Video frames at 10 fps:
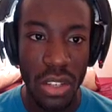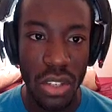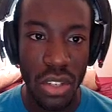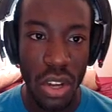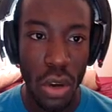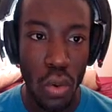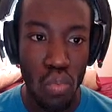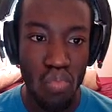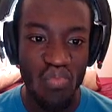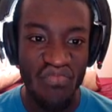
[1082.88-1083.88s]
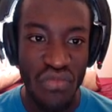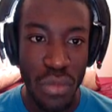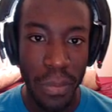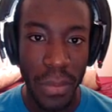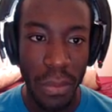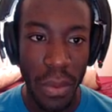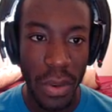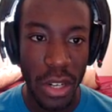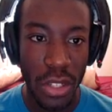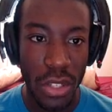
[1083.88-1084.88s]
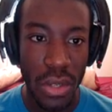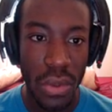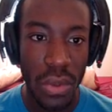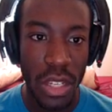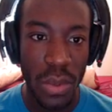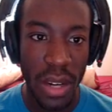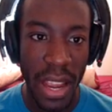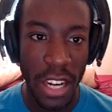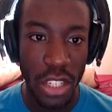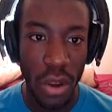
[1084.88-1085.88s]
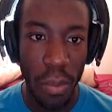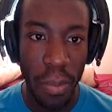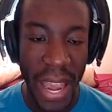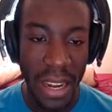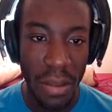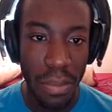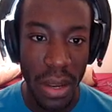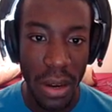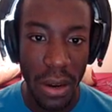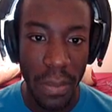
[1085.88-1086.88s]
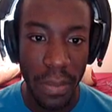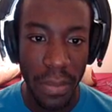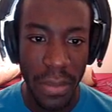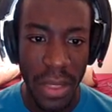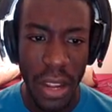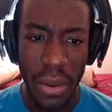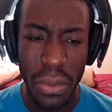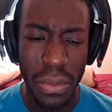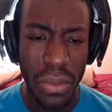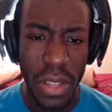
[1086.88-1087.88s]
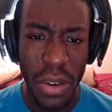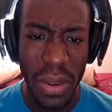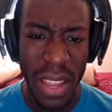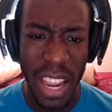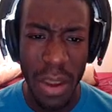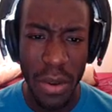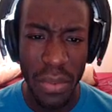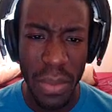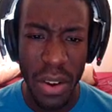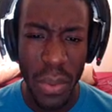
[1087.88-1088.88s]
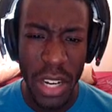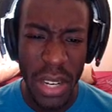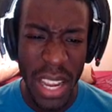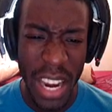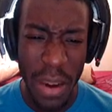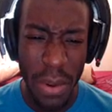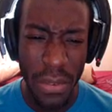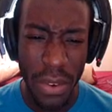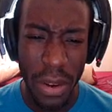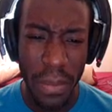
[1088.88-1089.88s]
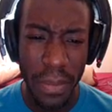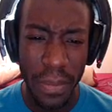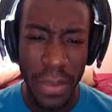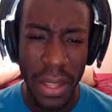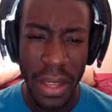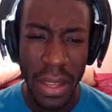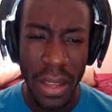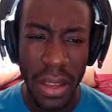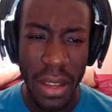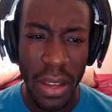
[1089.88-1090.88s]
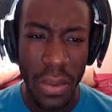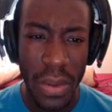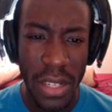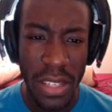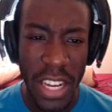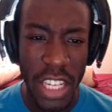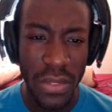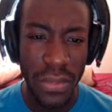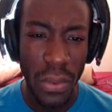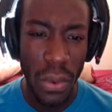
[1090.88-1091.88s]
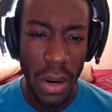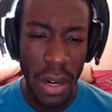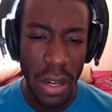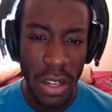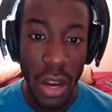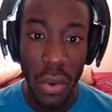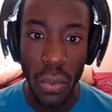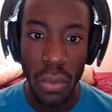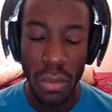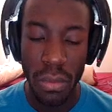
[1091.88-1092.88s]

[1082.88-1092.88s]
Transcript: so what we're gonna do is we're gonna actually go back up here. No, you don't get hammer from here. Where did you get hammer from? Was it stage four? No,